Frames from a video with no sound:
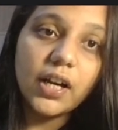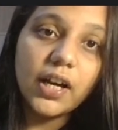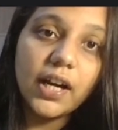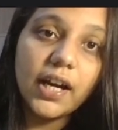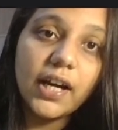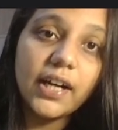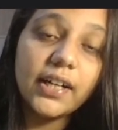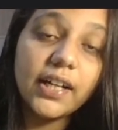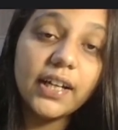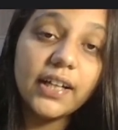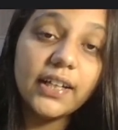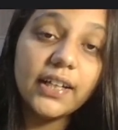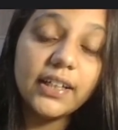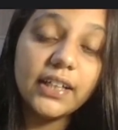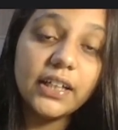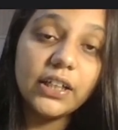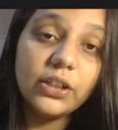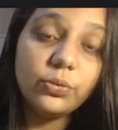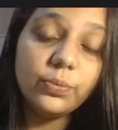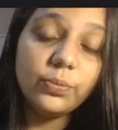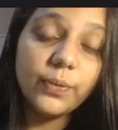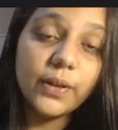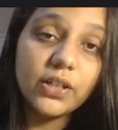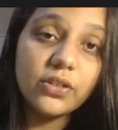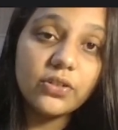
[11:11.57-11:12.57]
and I need
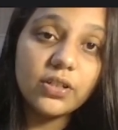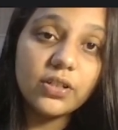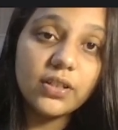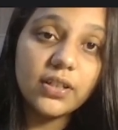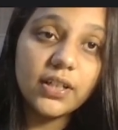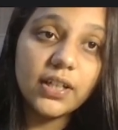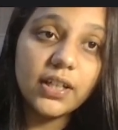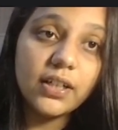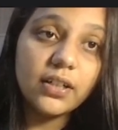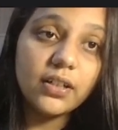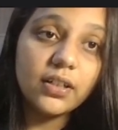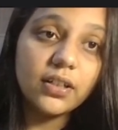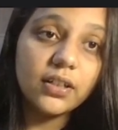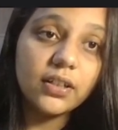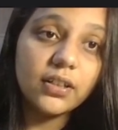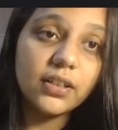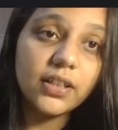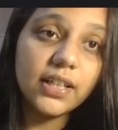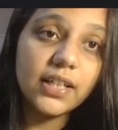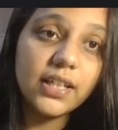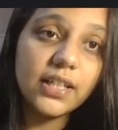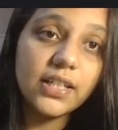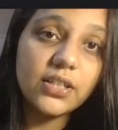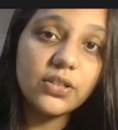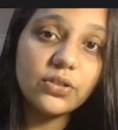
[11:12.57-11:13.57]
to mention that
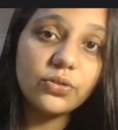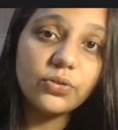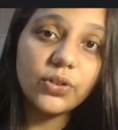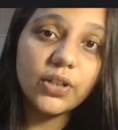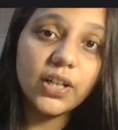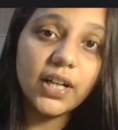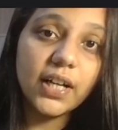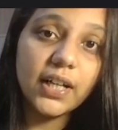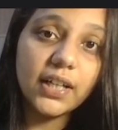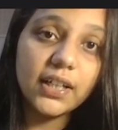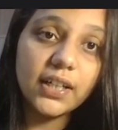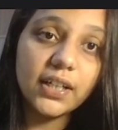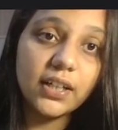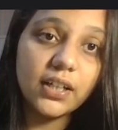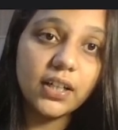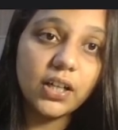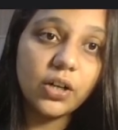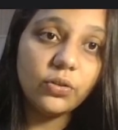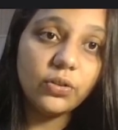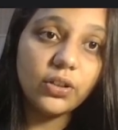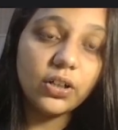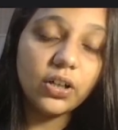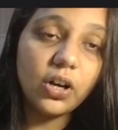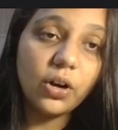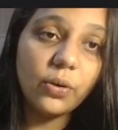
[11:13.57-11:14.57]
there is no kahani.
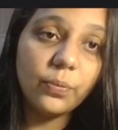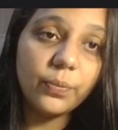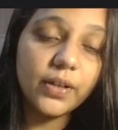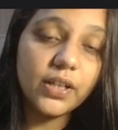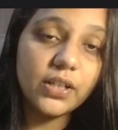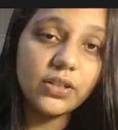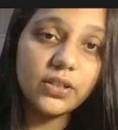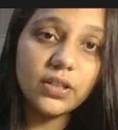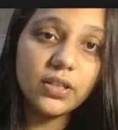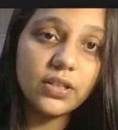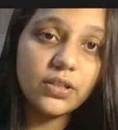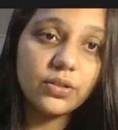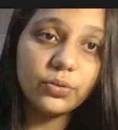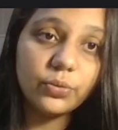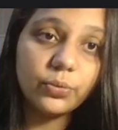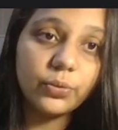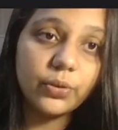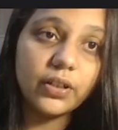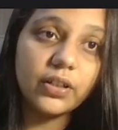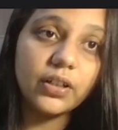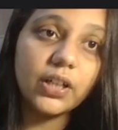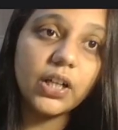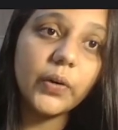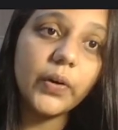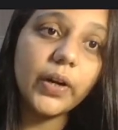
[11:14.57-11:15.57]
Now the combination is
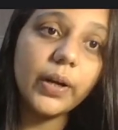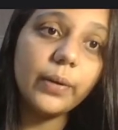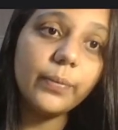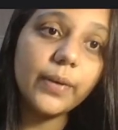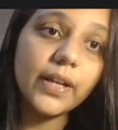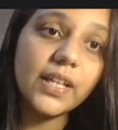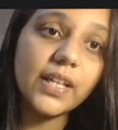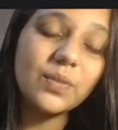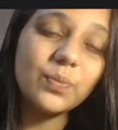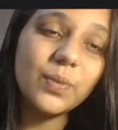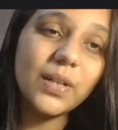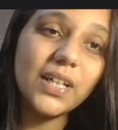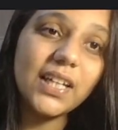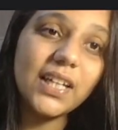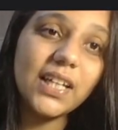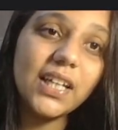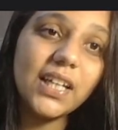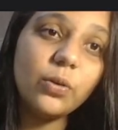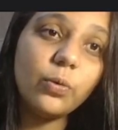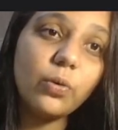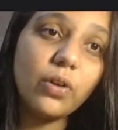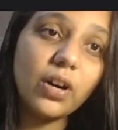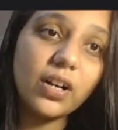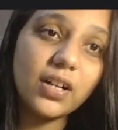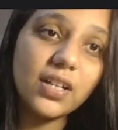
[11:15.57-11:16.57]
over. Now I am
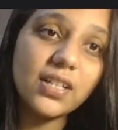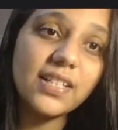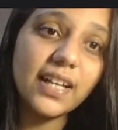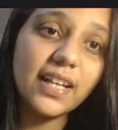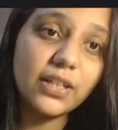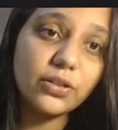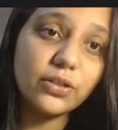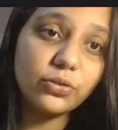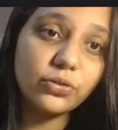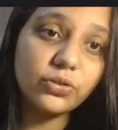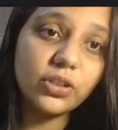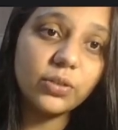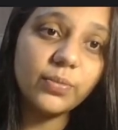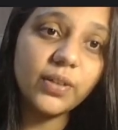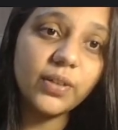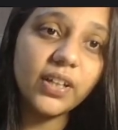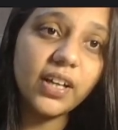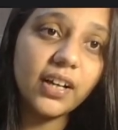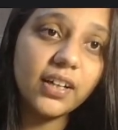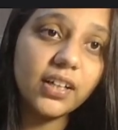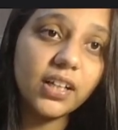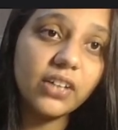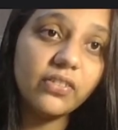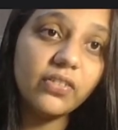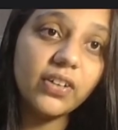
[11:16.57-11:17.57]
explaining what is exothermic
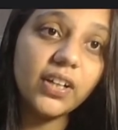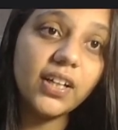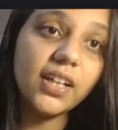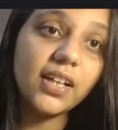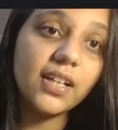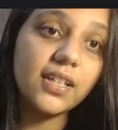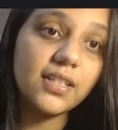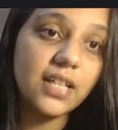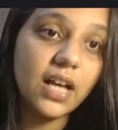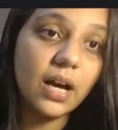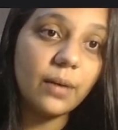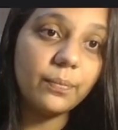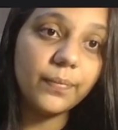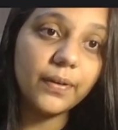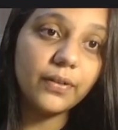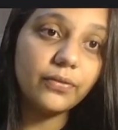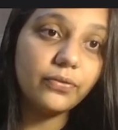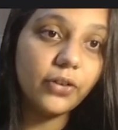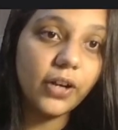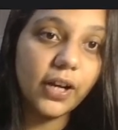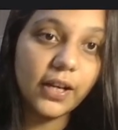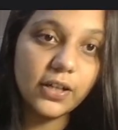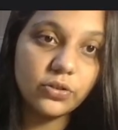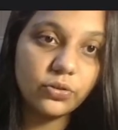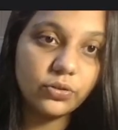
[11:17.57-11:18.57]
and giving an example
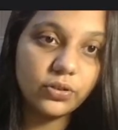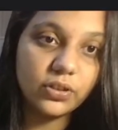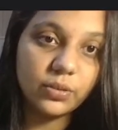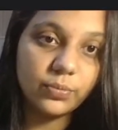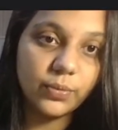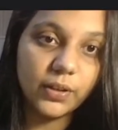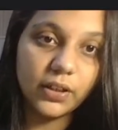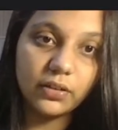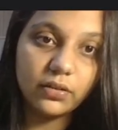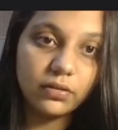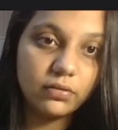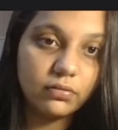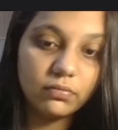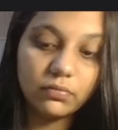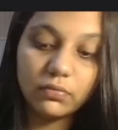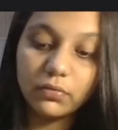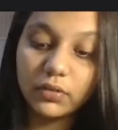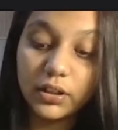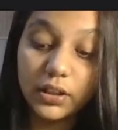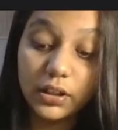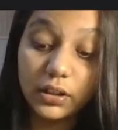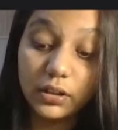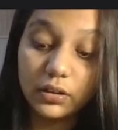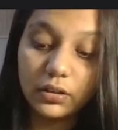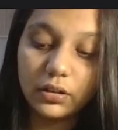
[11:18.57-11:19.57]
for exothermic.
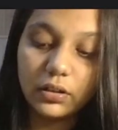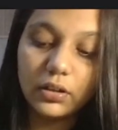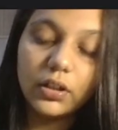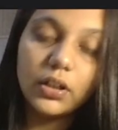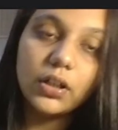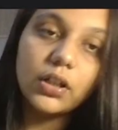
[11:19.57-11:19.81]
Clear?